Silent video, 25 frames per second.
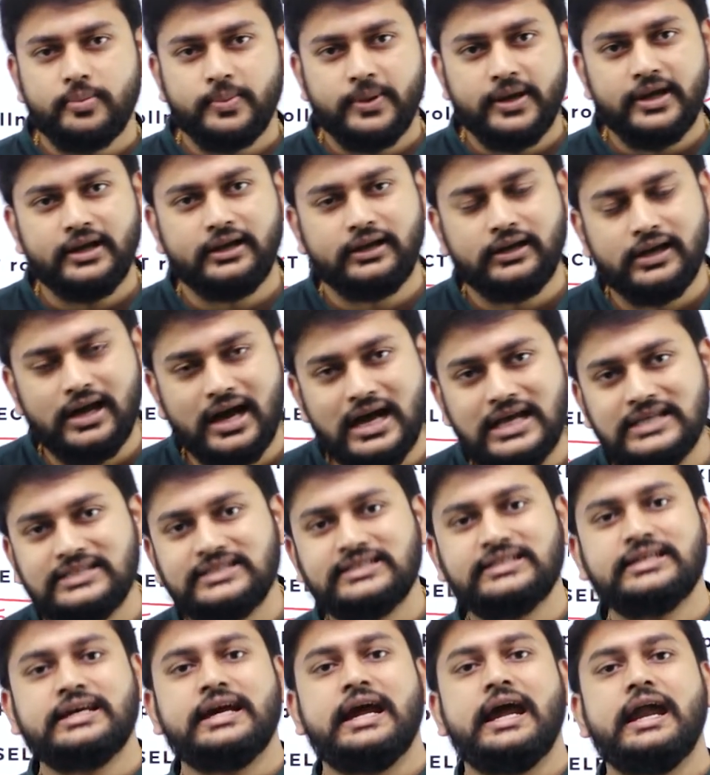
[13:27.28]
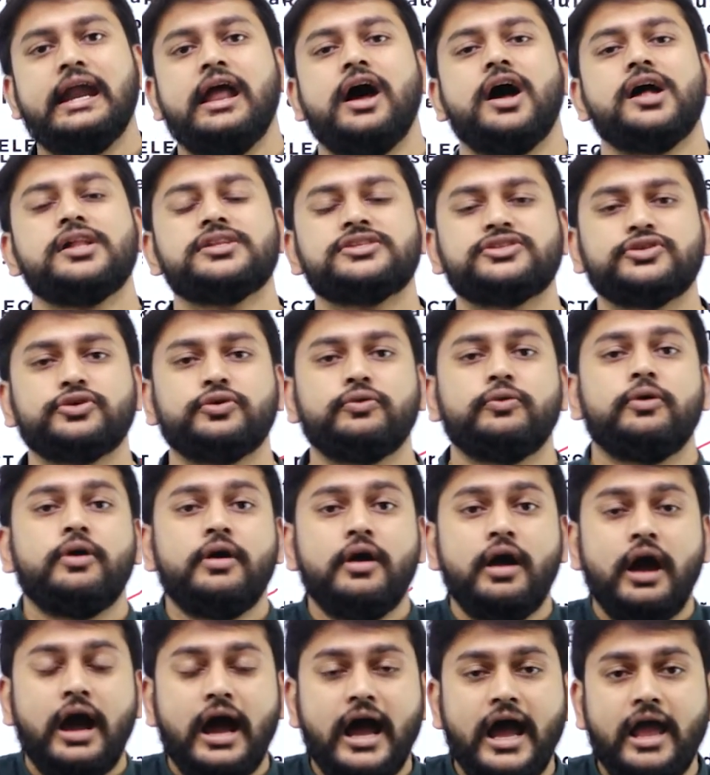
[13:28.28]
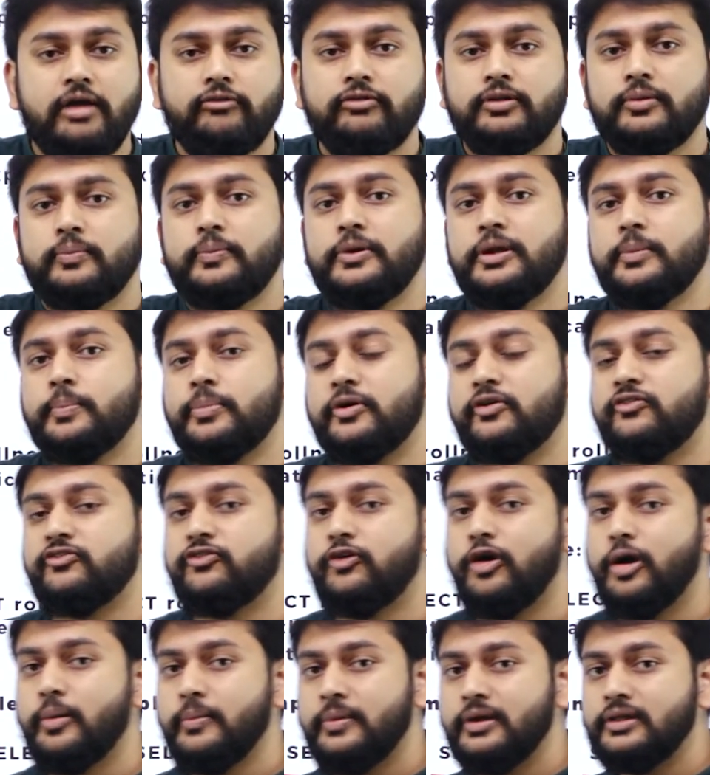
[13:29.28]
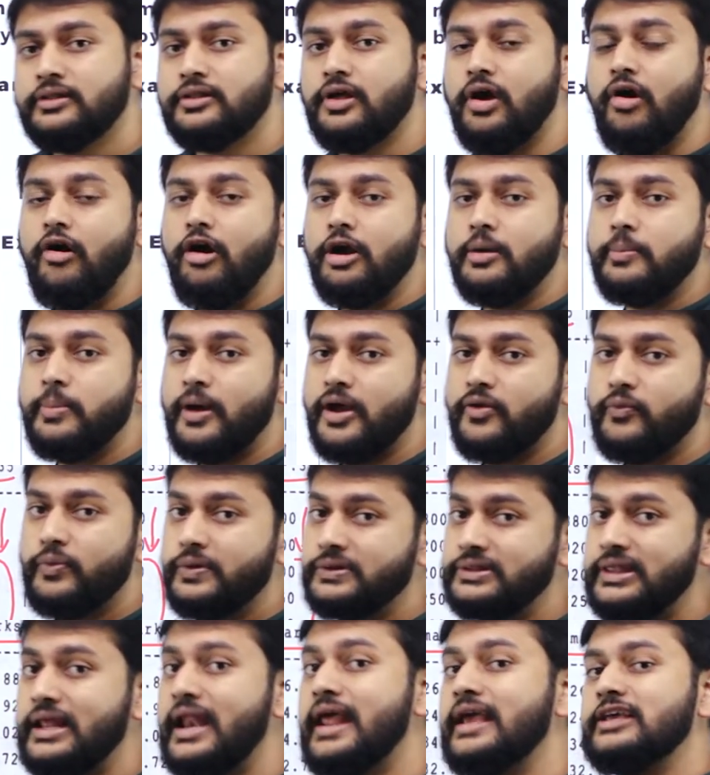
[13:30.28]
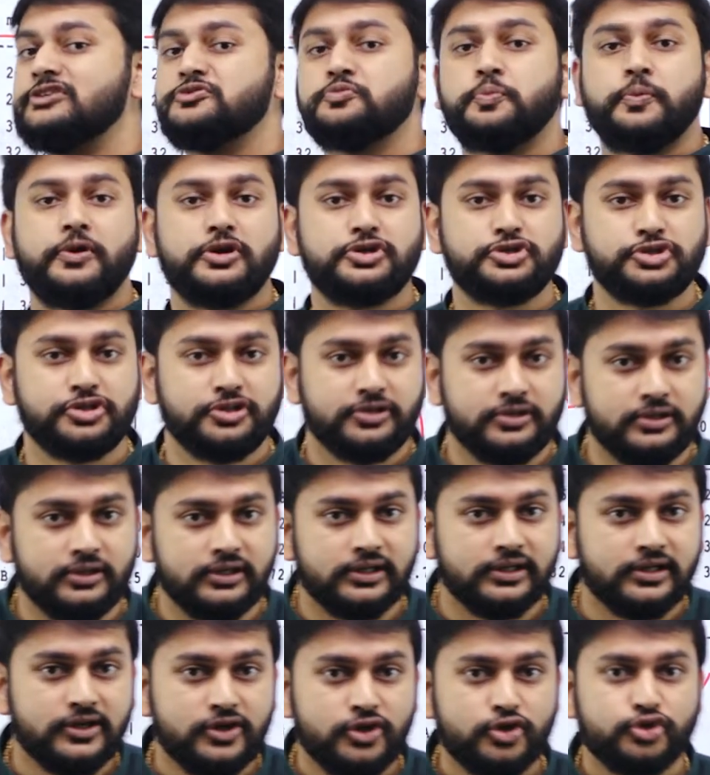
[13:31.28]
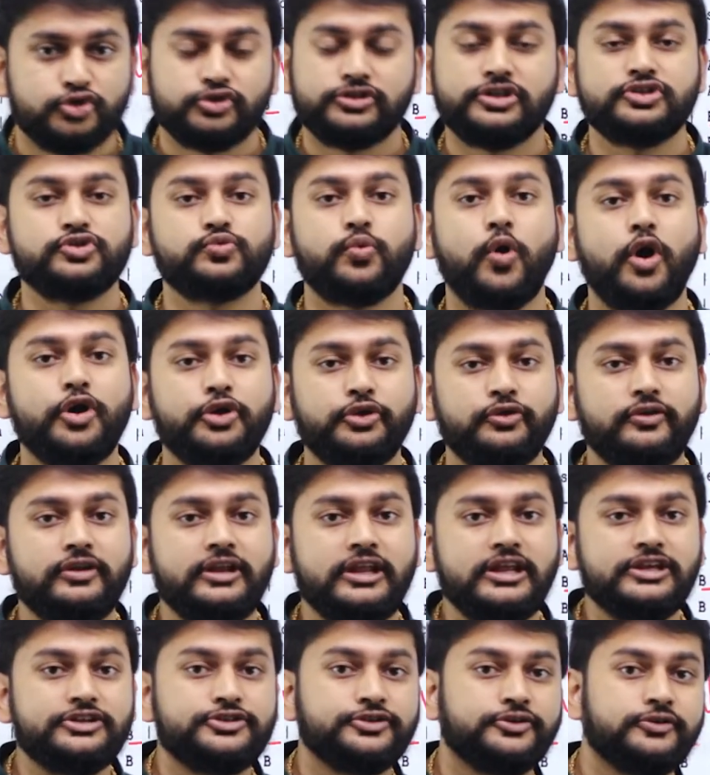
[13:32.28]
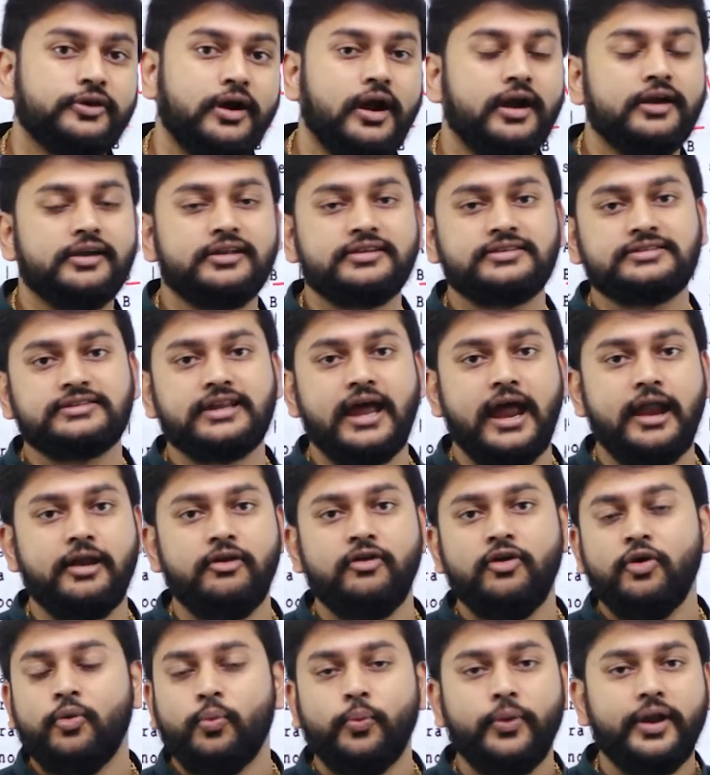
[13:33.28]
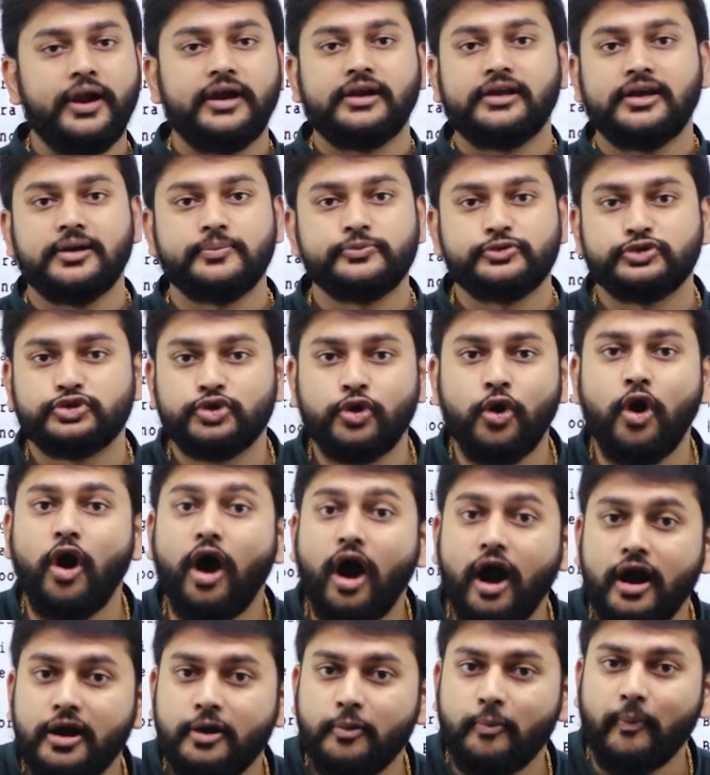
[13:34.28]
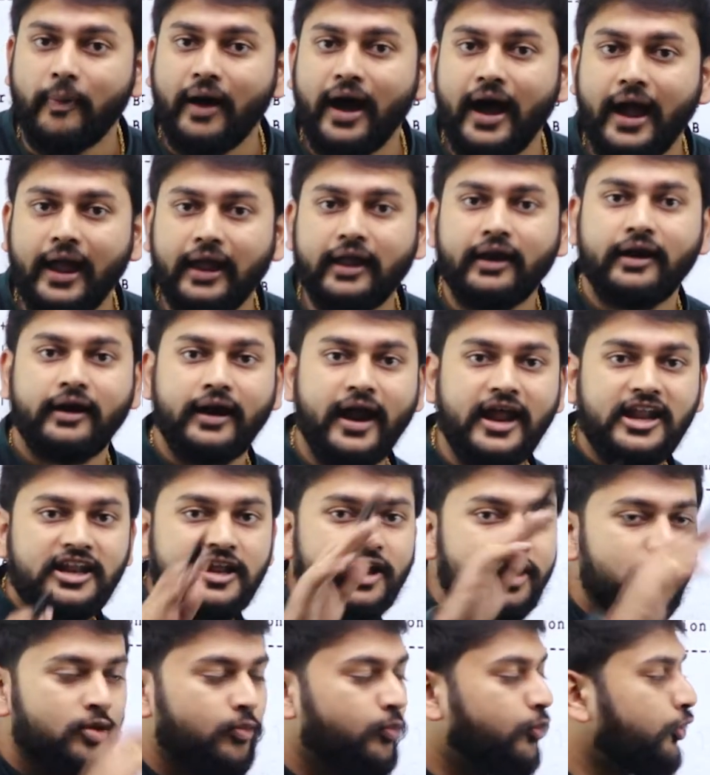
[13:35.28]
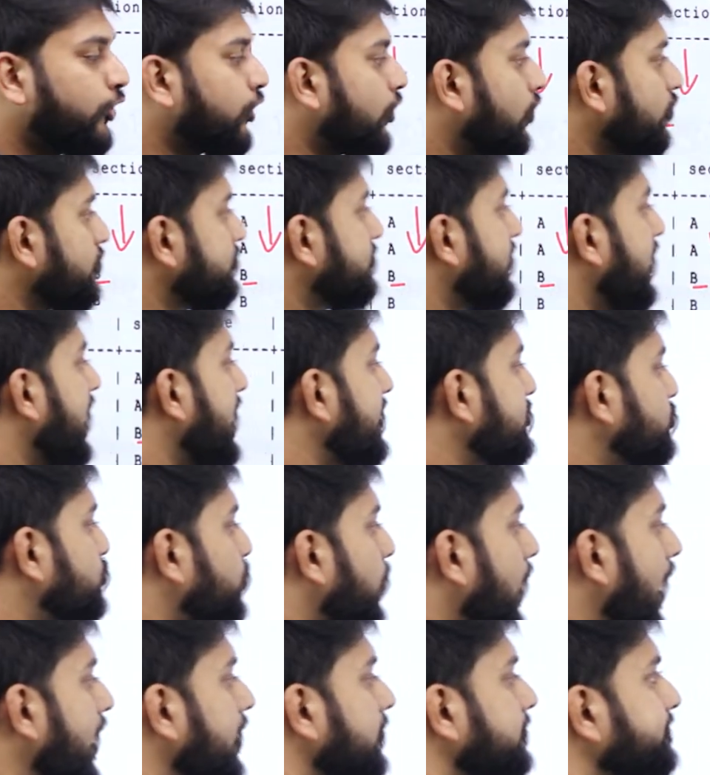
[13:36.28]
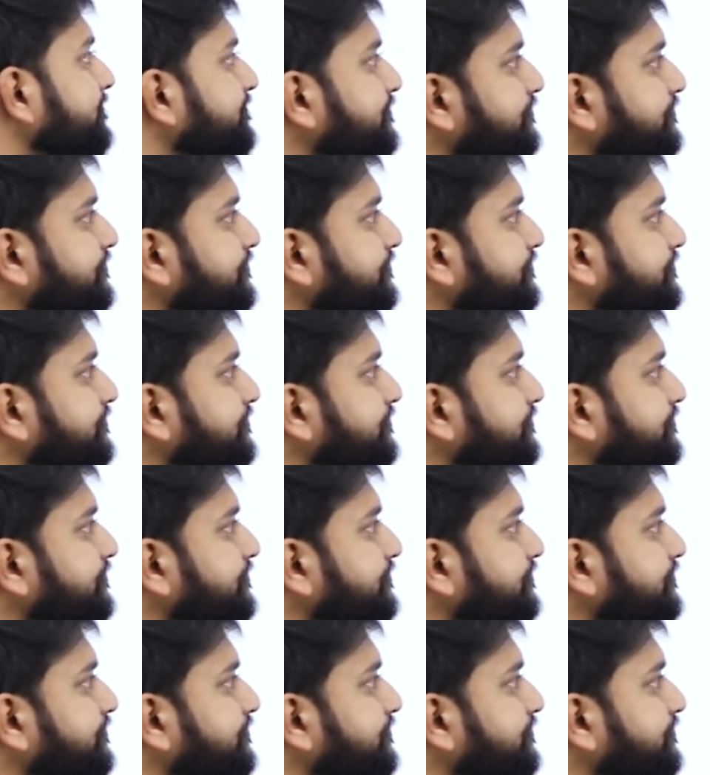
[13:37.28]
by class and also I will be performing the order by with an expression. So this is what you need to understand when it comes to by, right? Moving on to the next one,